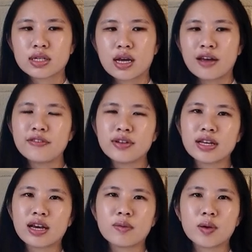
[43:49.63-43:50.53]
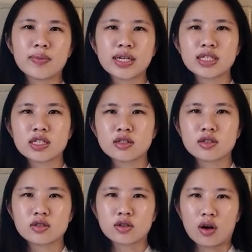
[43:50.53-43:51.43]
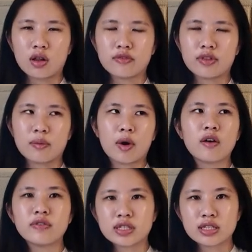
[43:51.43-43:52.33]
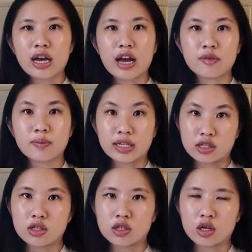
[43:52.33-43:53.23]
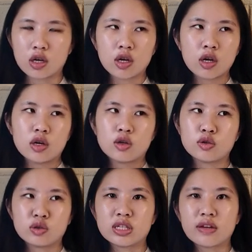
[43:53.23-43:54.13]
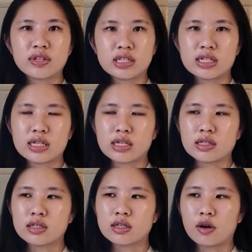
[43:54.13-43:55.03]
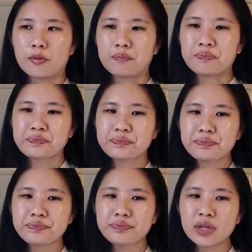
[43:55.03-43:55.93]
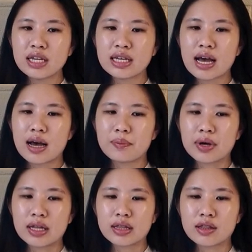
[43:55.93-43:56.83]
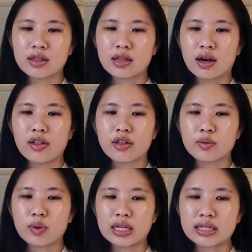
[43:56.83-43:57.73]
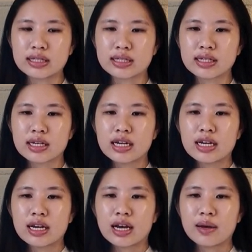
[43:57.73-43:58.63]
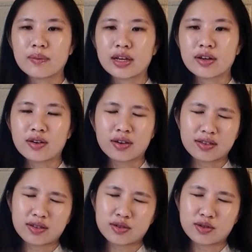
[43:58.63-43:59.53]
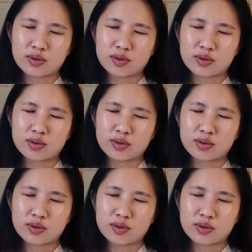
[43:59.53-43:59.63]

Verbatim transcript: I feel like I'm a big sister to all of them. Obviously, I have my sister who's 17, so yeah, but the other ones, I'm like, oh, they're so